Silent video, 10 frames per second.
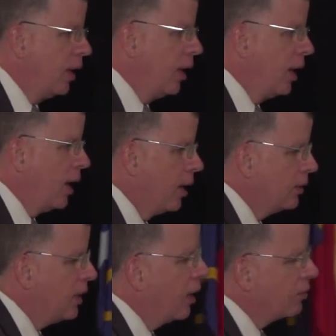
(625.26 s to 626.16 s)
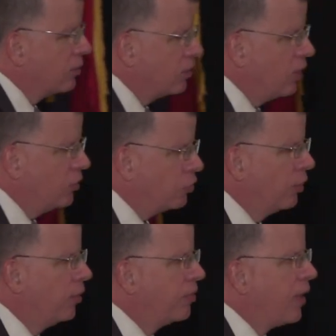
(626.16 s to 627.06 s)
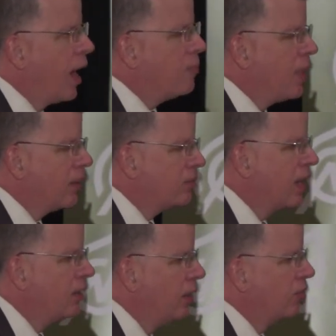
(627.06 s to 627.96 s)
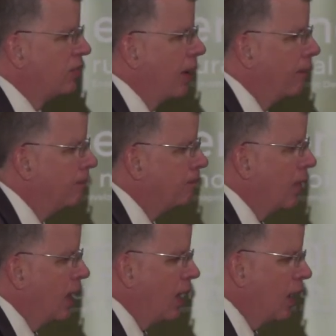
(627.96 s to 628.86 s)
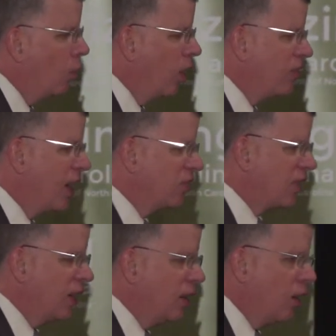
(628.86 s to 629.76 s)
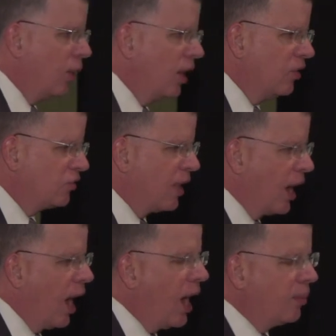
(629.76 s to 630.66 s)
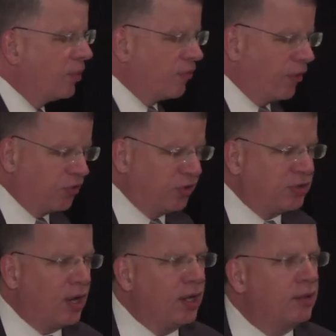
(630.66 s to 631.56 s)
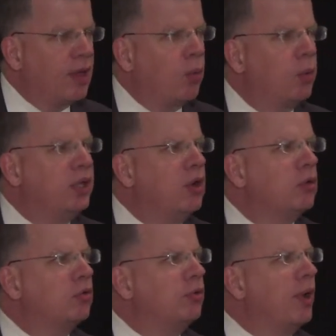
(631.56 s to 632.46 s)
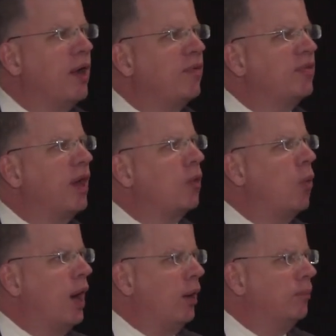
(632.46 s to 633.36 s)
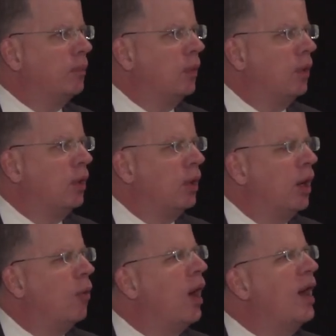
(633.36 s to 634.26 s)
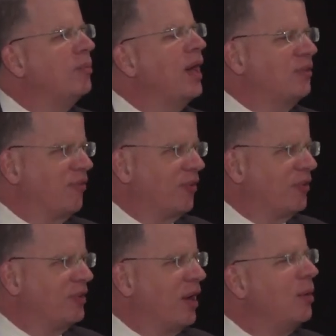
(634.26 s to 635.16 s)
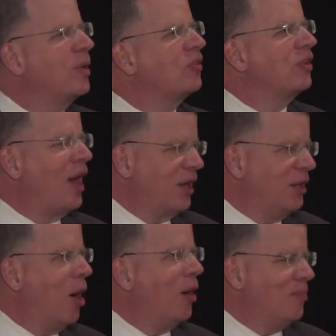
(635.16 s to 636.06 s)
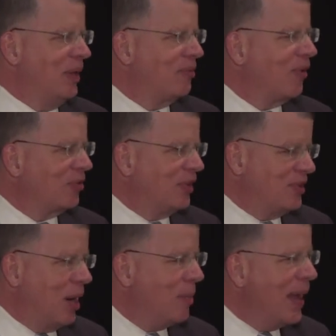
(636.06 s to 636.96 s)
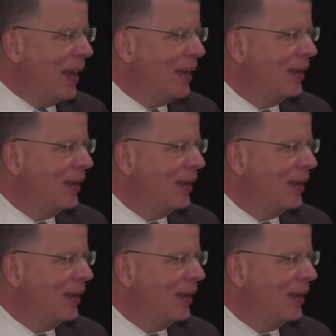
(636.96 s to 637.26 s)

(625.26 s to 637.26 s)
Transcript: Now, in truth, I bet 10 years there. And one thing I know is that I am the first to tell you that we don't do everything well. Well, I'm not the first to tell you because a lot of y'all have been the first to tell me.